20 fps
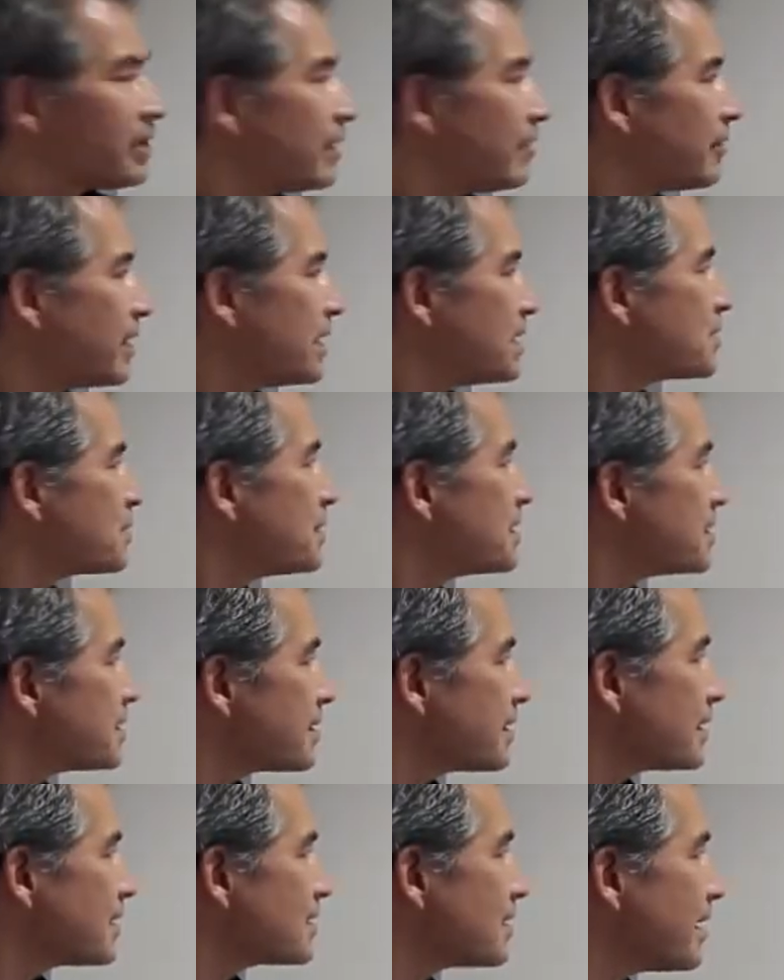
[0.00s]
rearrangements,
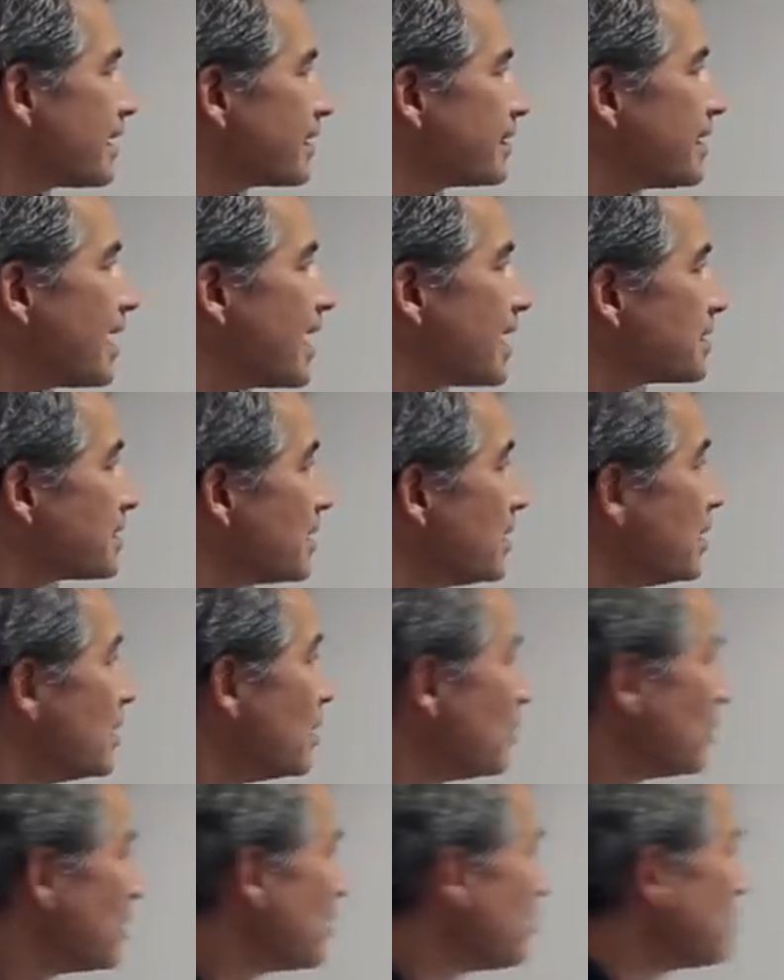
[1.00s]
things like that. We